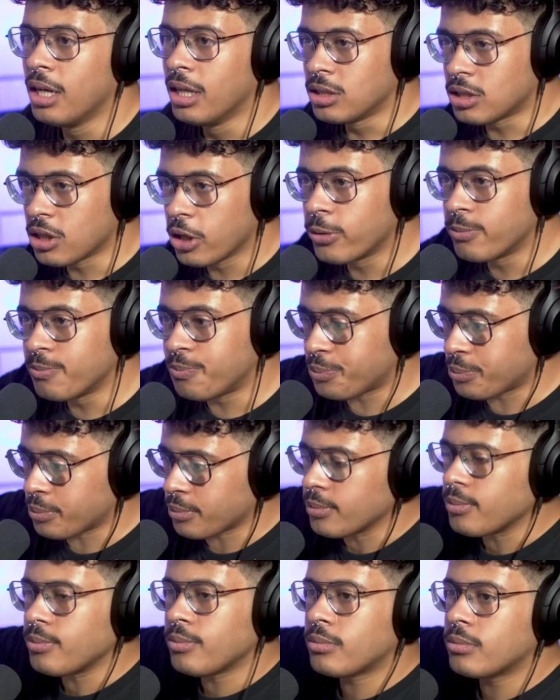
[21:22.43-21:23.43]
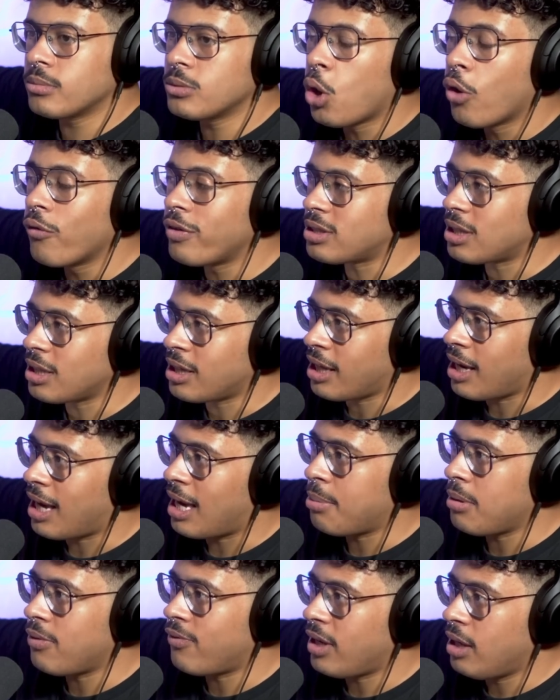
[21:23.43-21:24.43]
So, obviously, the
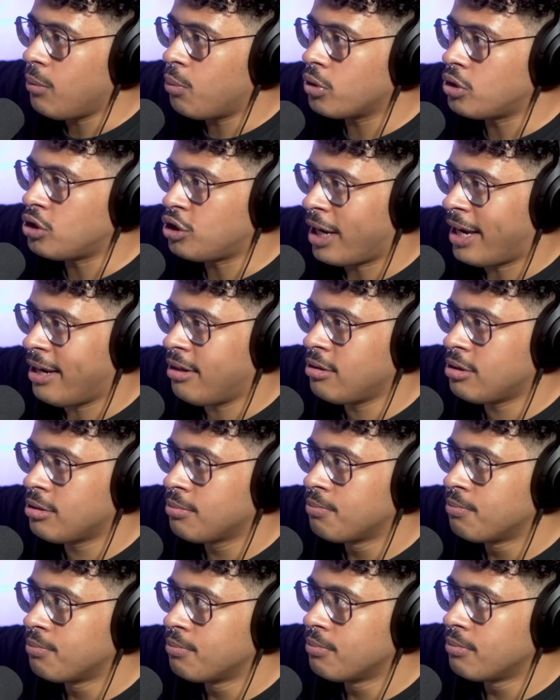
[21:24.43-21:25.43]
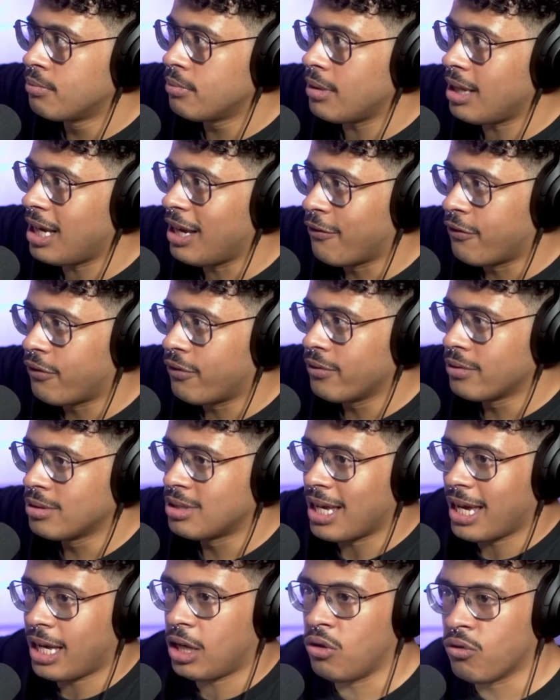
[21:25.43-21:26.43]
ABV will change if
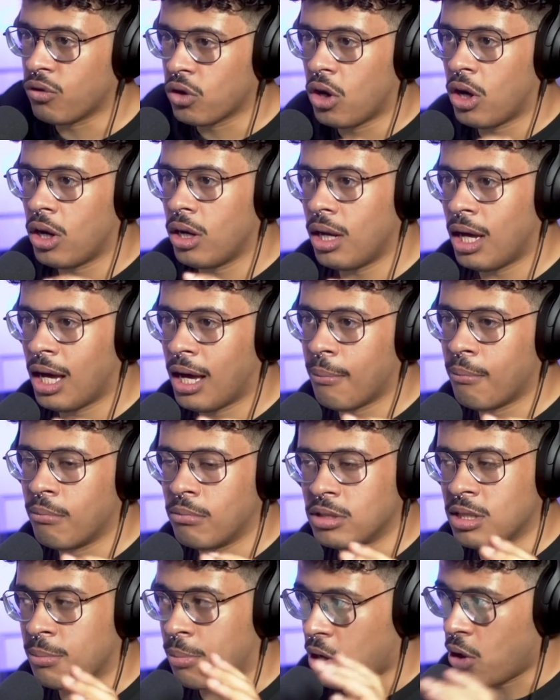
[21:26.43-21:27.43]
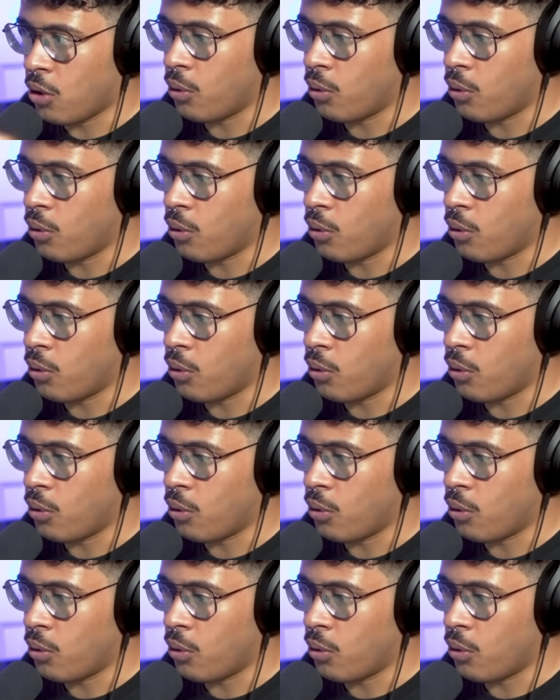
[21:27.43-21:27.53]
say you've got um, some